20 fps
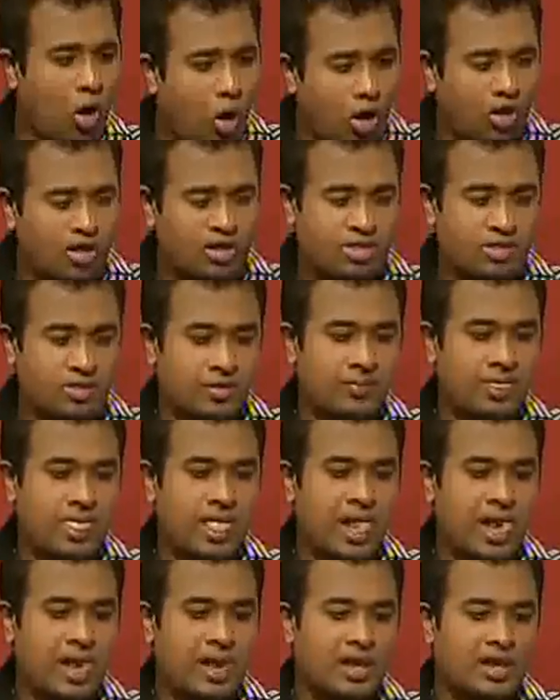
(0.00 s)
also
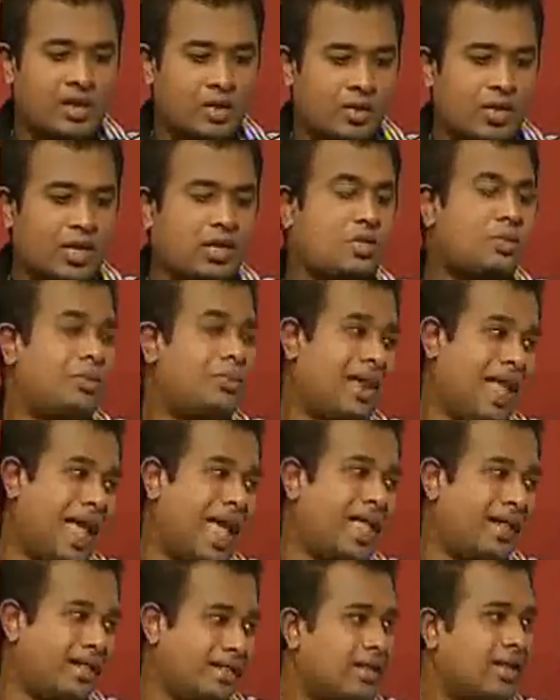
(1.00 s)
you need to
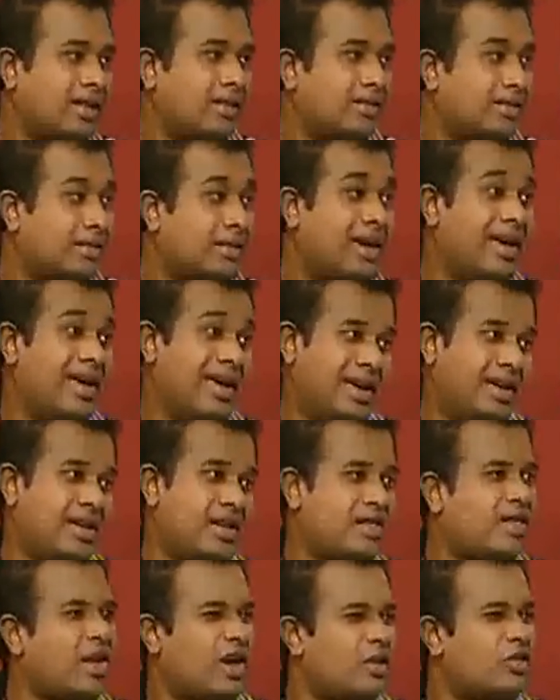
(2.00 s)
plan things ahead.
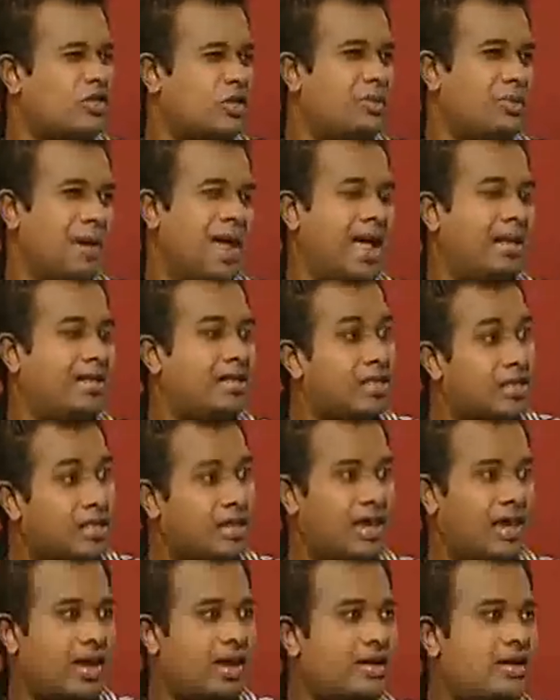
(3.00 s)
So I used to plan things
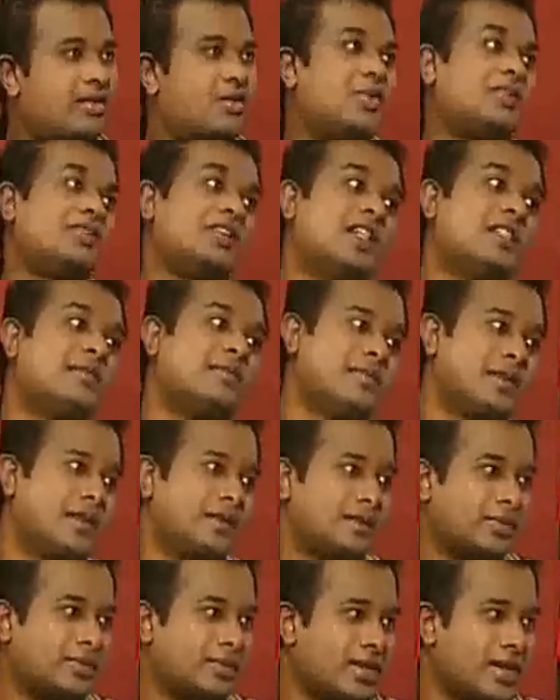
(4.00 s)
ahead, which helps me
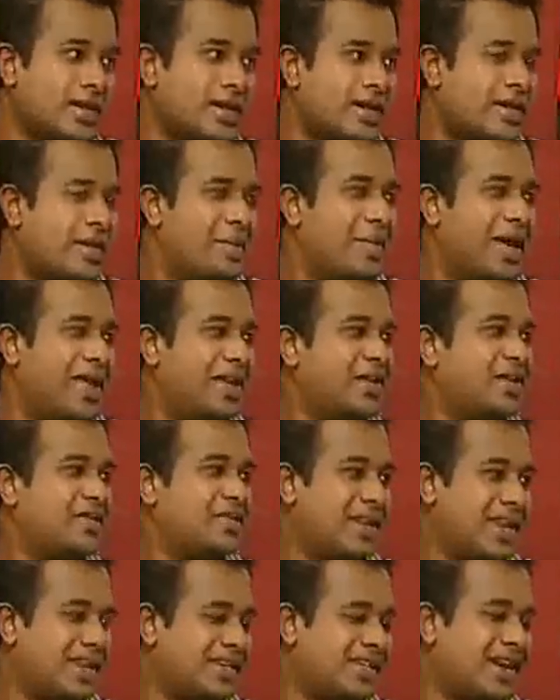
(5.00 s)
to manage
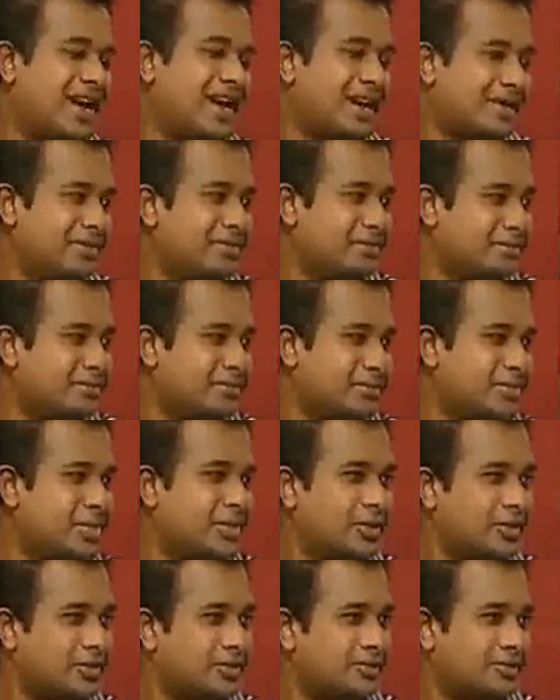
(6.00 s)
my time,
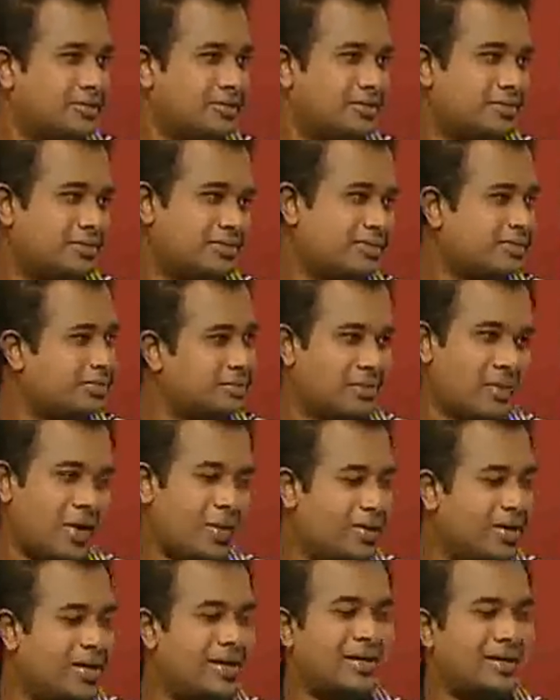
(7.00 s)

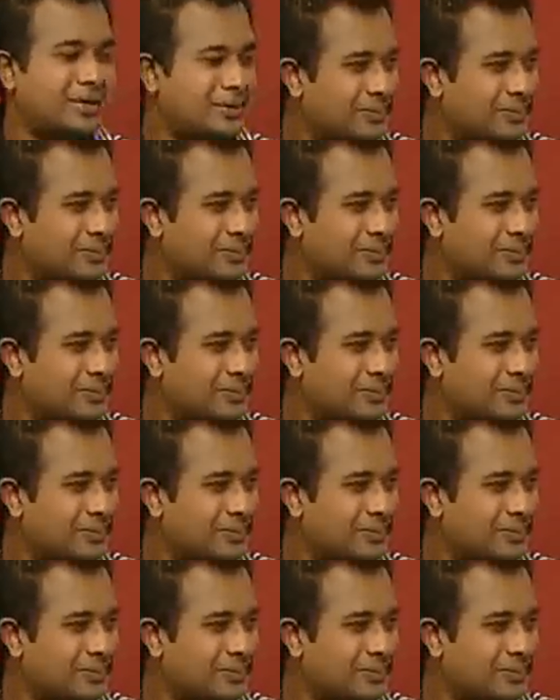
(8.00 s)
properly.